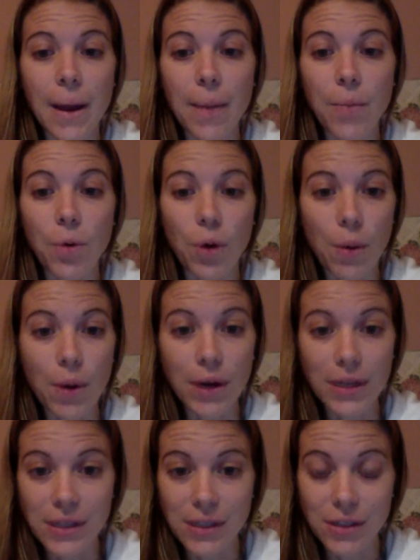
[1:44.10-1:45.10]
or I
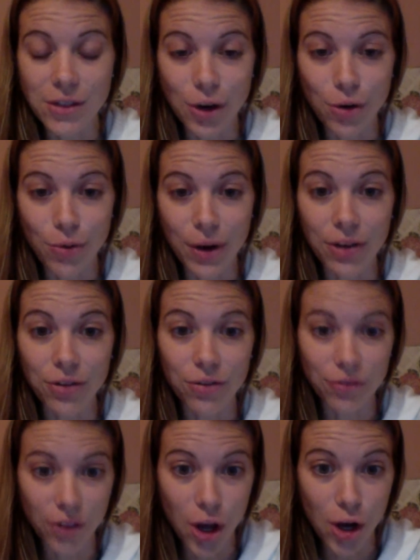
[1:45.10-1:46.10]
want to start a regular
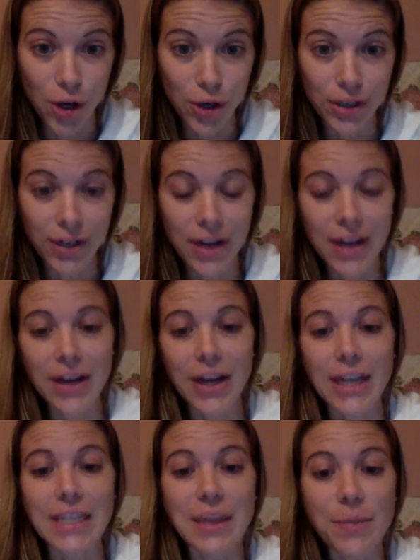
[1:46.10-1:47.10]
vlog,
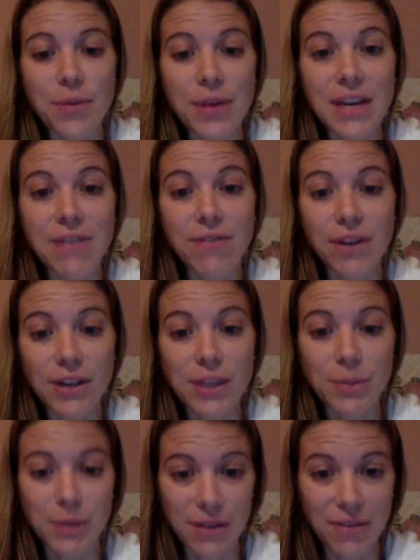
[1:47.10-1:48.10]
okay? Something very
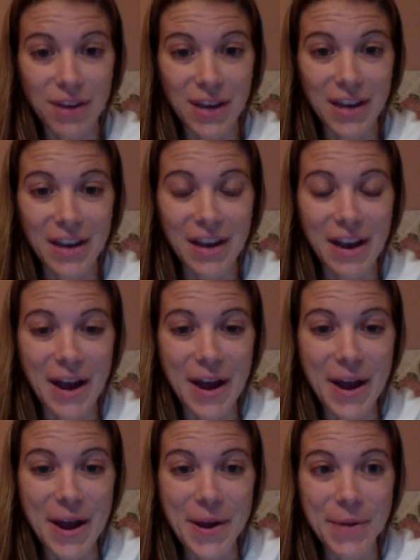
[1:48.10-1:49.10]
specific.
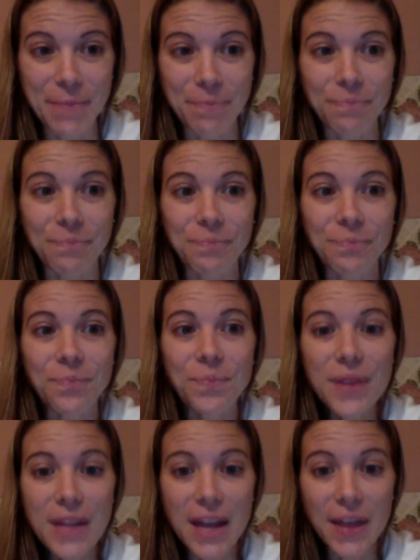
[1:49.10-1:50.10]
And
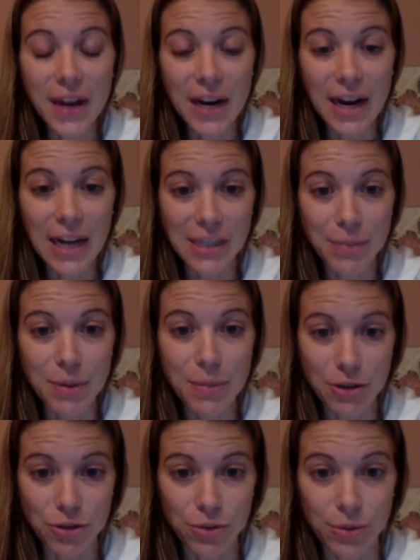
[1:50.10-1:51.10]
then it has to be
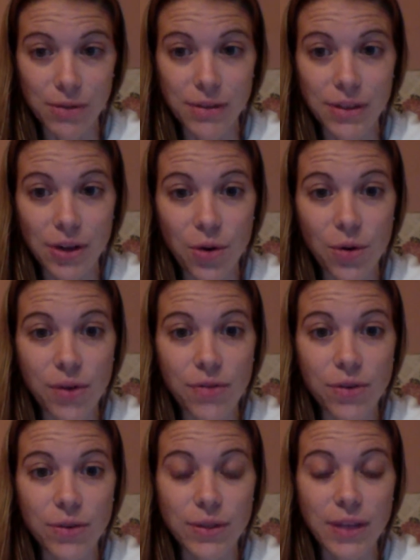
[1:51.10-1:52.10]
measurable. So if
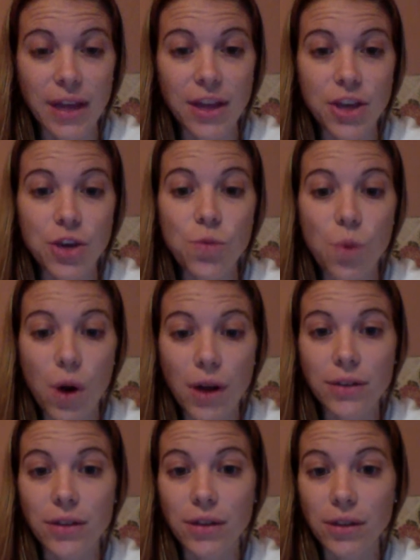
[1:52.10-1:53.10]
you say that you
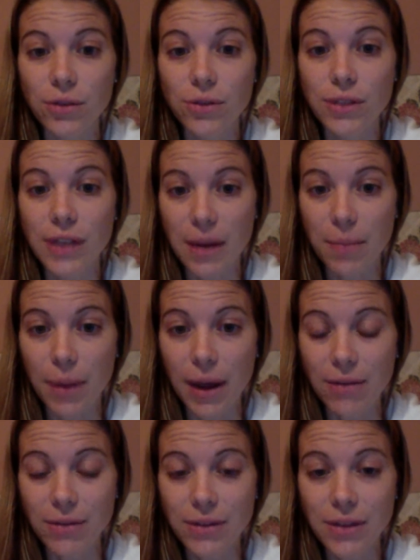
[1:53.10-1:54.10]
want to lose 10
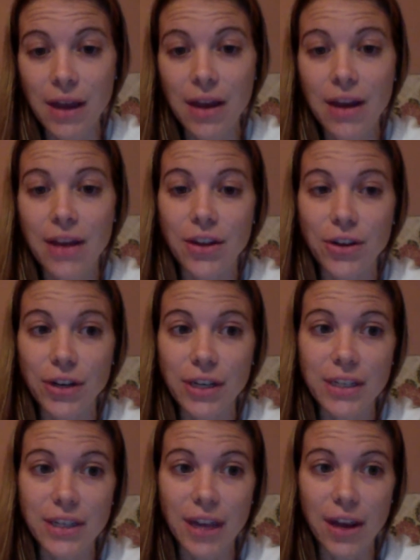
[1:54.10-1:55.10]
pounds, then you need
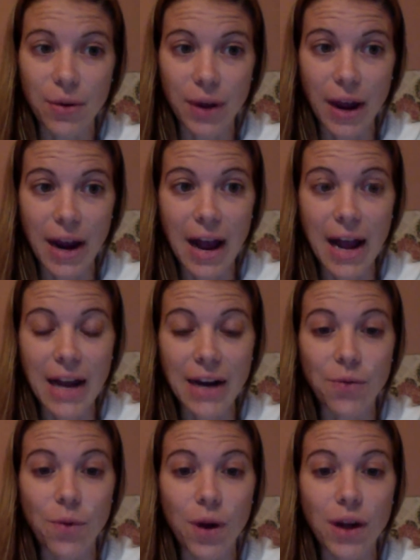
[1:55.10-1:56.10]
to say, okay, I
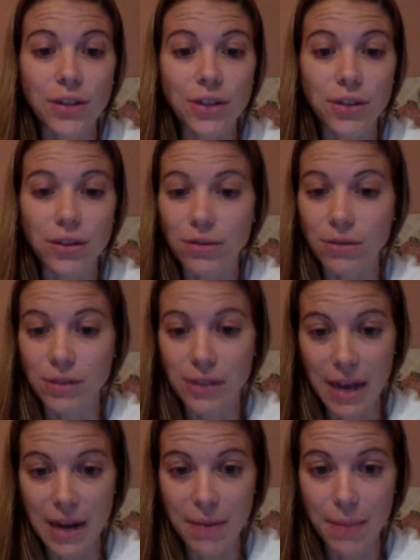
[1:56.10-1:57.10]
want to lose
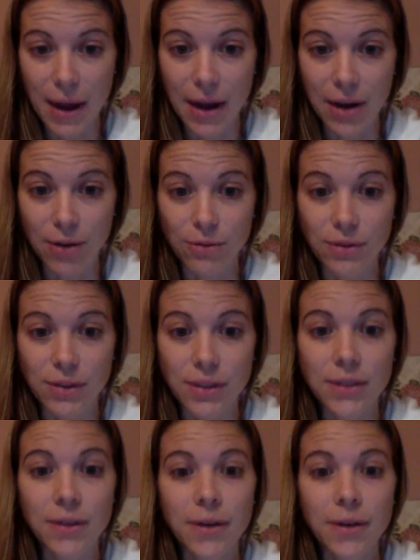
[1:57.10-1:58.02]
10 pounds,